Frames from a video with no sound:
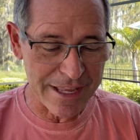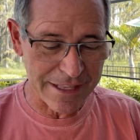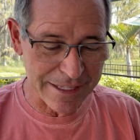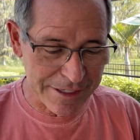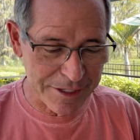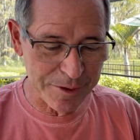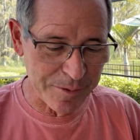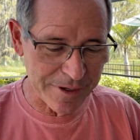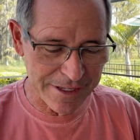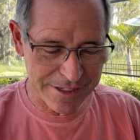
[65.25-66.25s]
Listen to
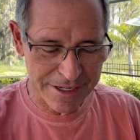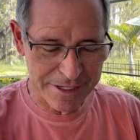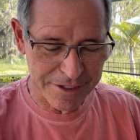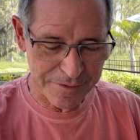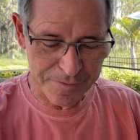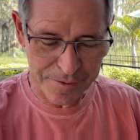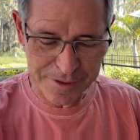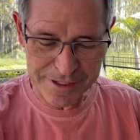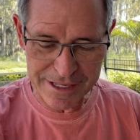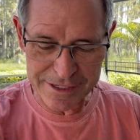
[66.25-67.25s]
what it says in 1
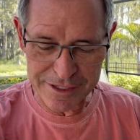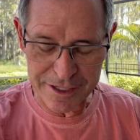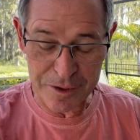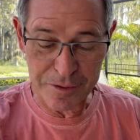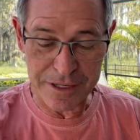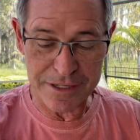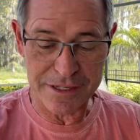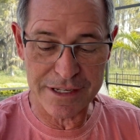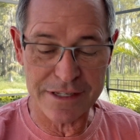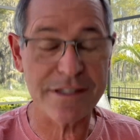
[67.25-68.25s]
Thessalonians,
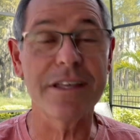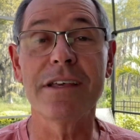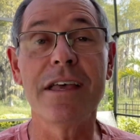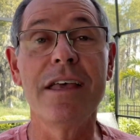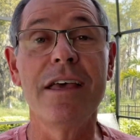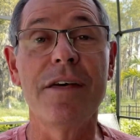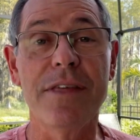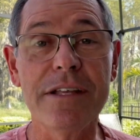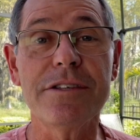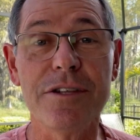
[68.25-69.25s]
because the
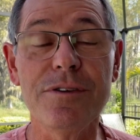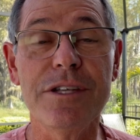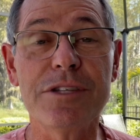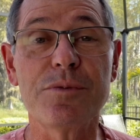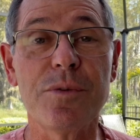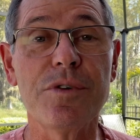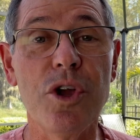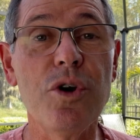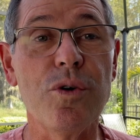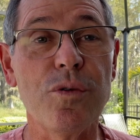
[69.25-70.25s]
Thessalonians were
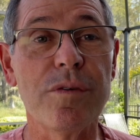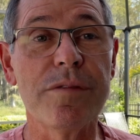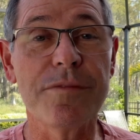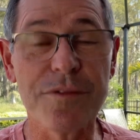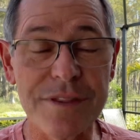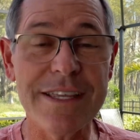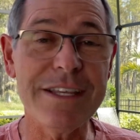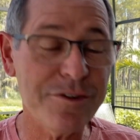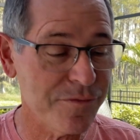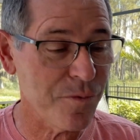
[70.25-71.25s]
known for
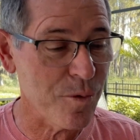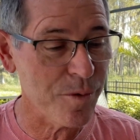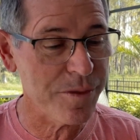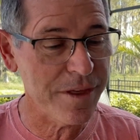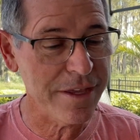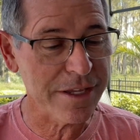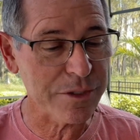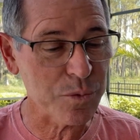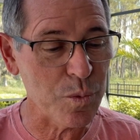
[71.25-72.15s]
these four things.